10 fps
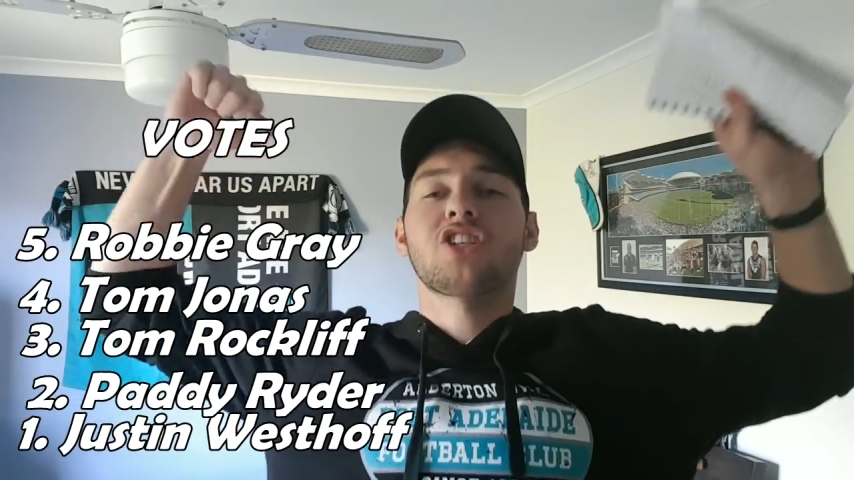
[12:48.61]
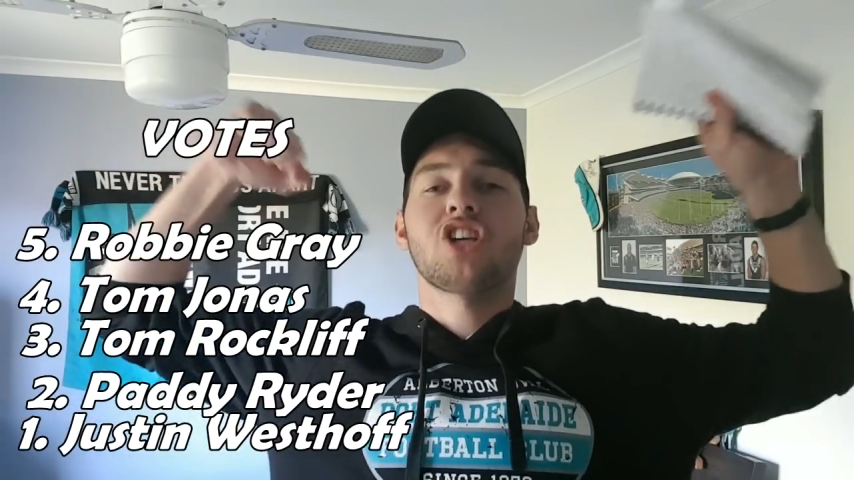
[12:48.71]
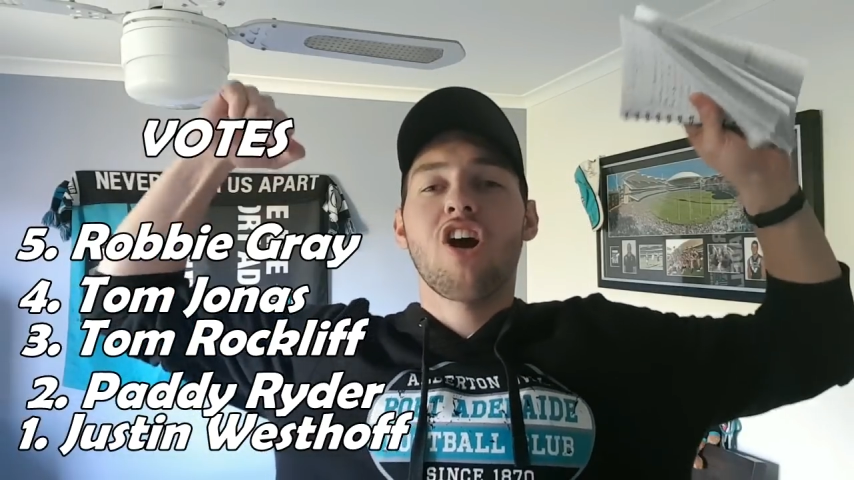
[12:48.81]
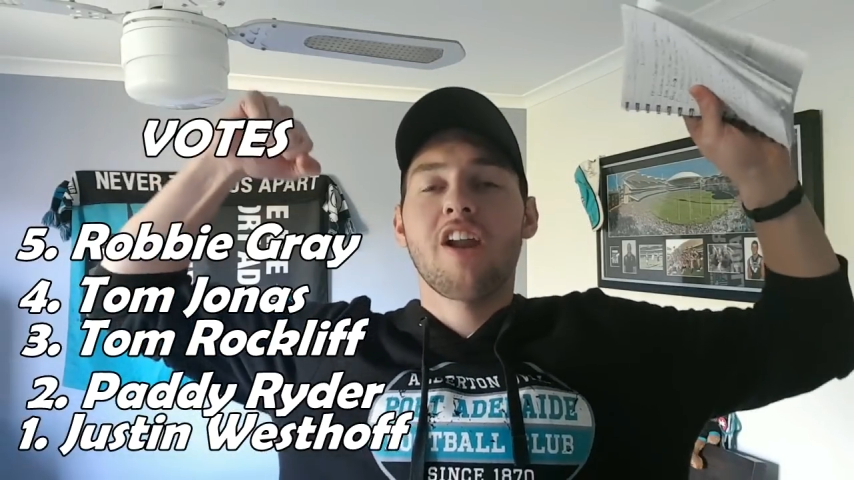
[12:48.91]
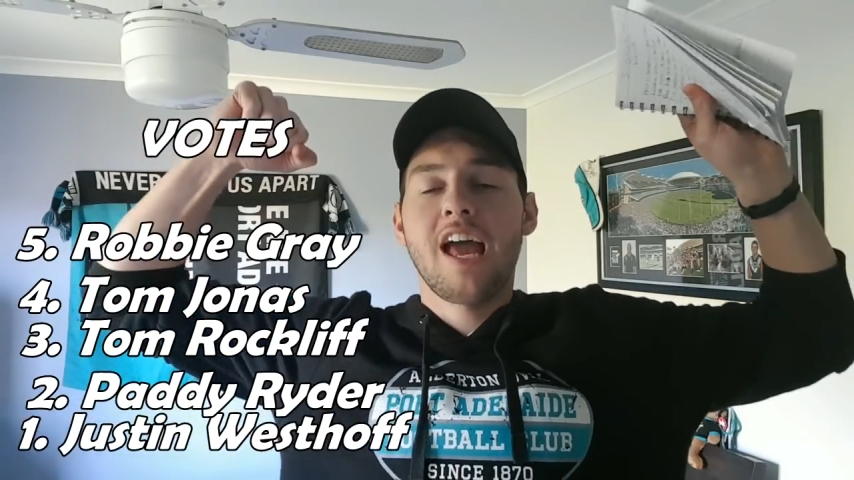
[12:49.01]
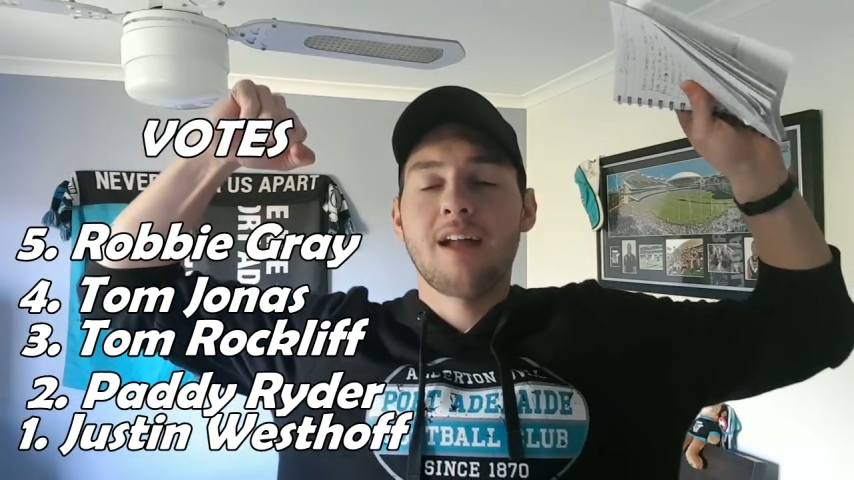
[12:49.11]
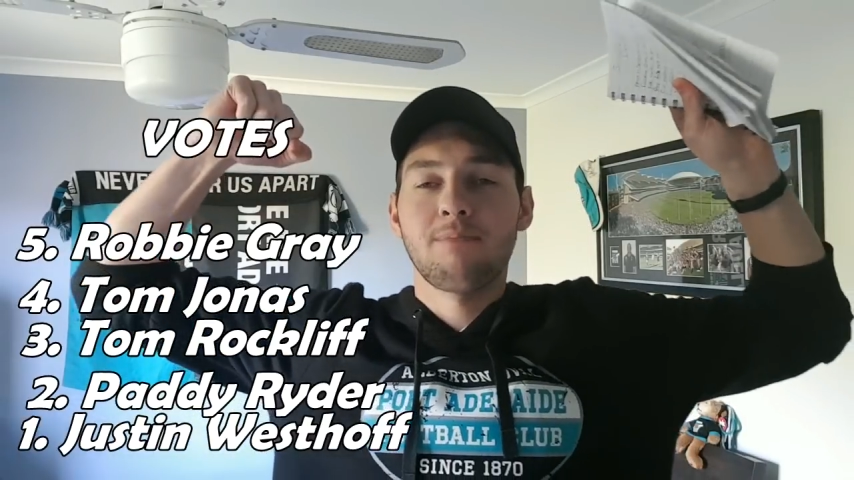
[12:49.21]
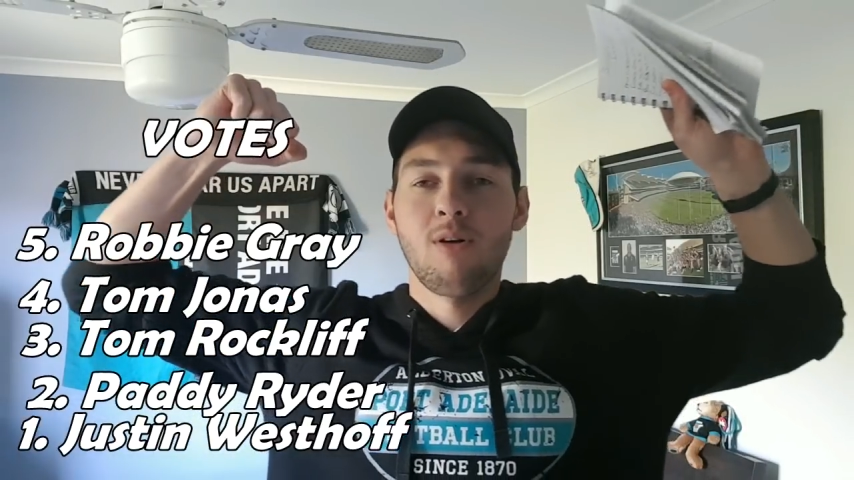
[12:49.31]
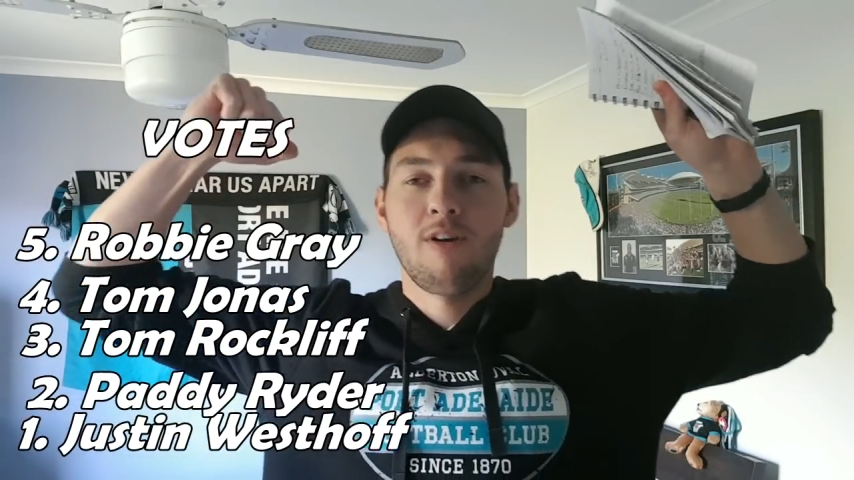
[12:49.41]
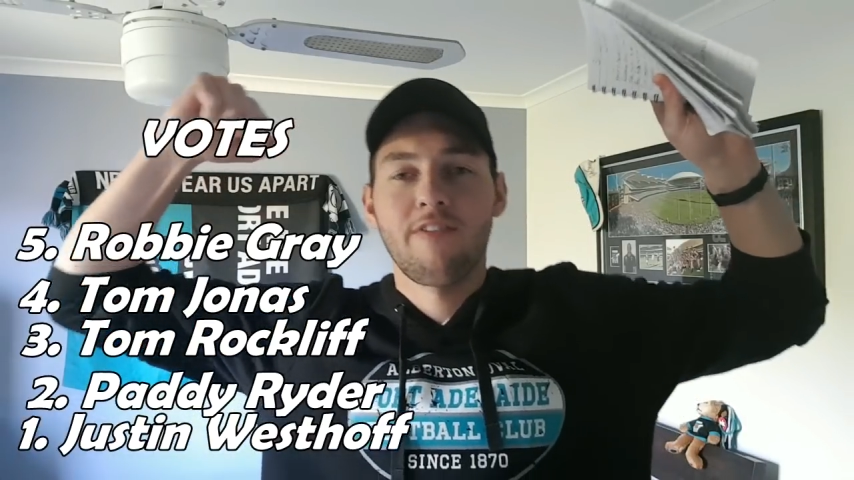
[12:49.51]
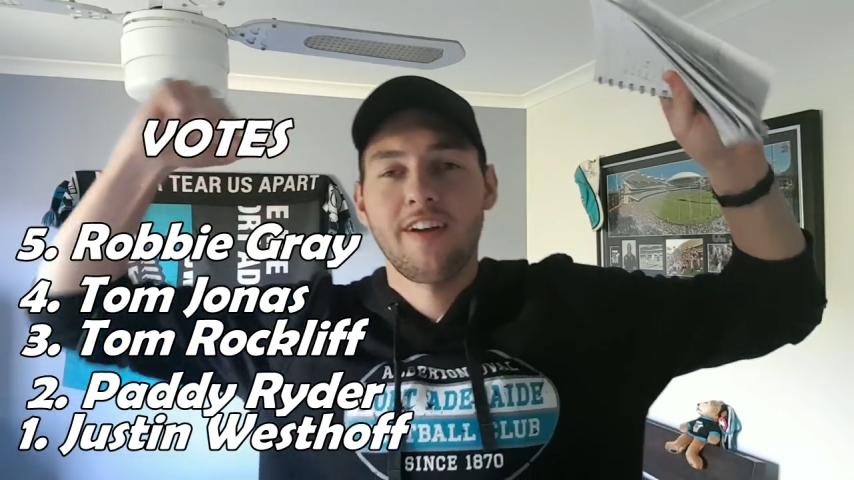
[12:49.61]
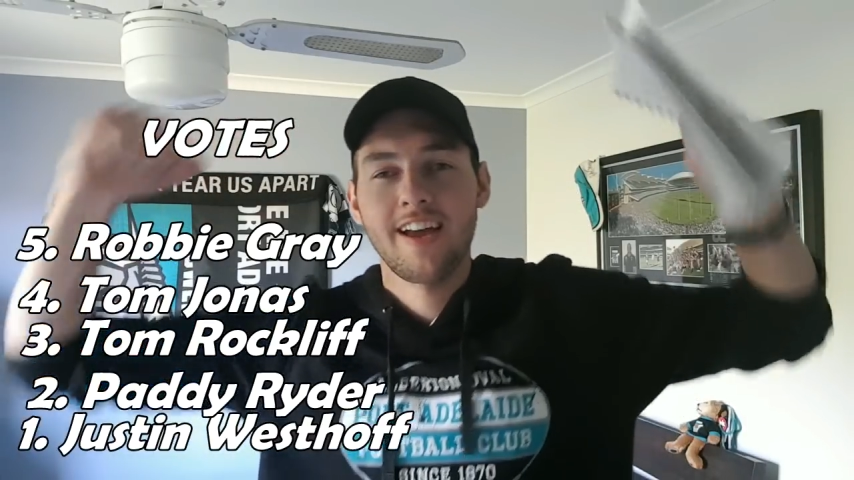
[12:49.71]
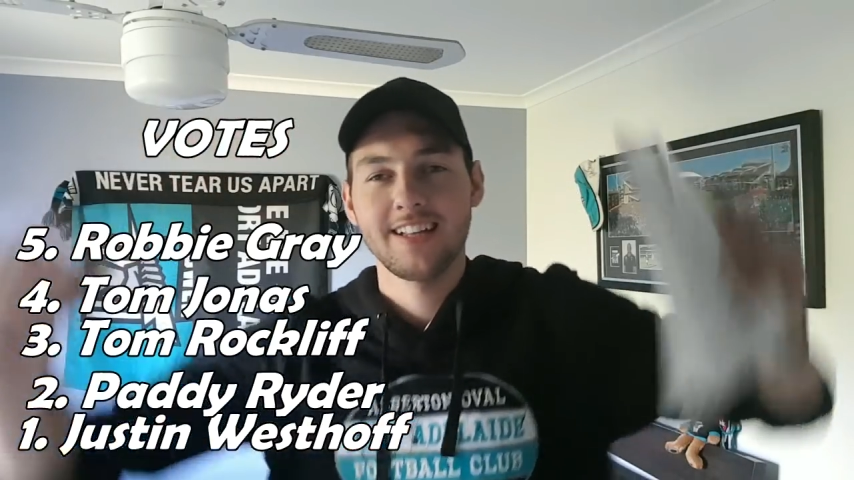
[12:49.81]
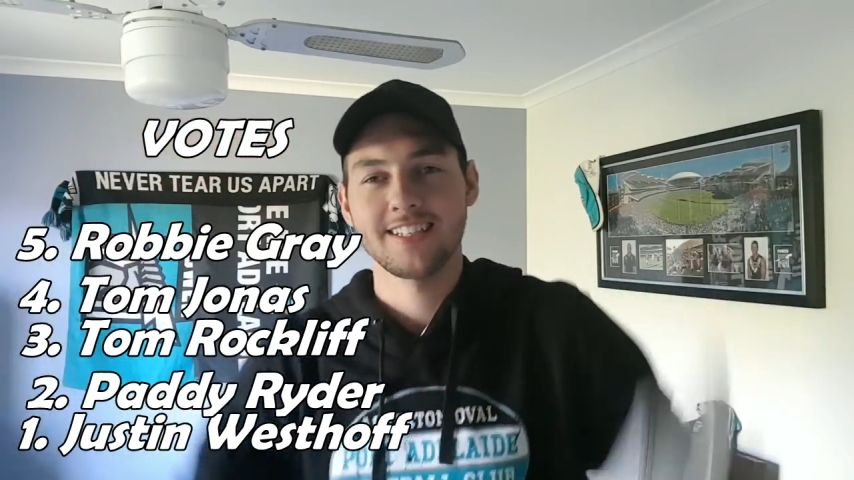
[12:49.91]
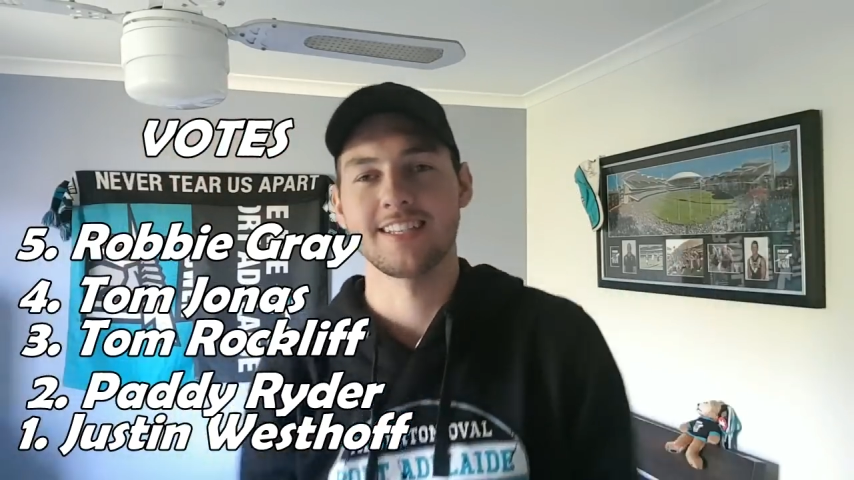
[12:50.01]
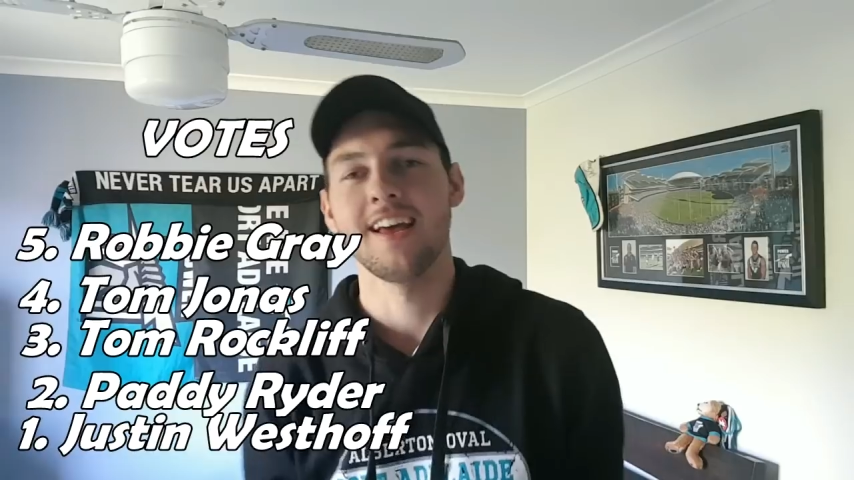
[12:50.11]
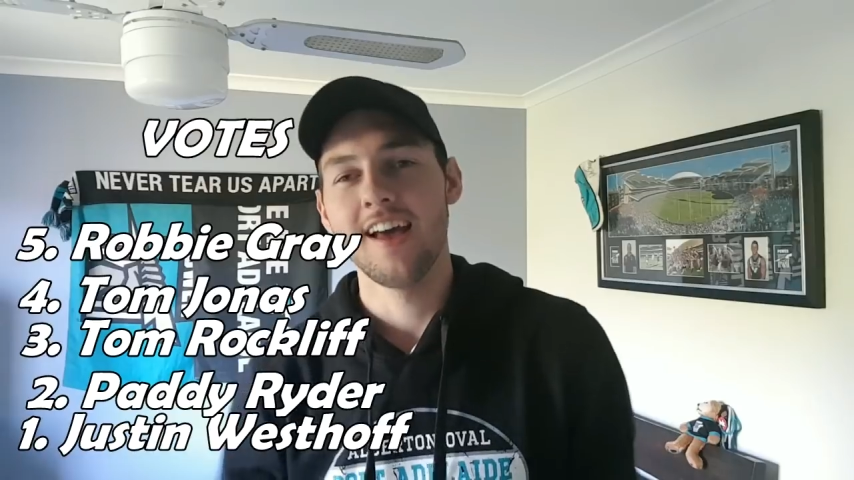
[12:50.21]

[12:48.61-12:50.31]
showdown, Port fans.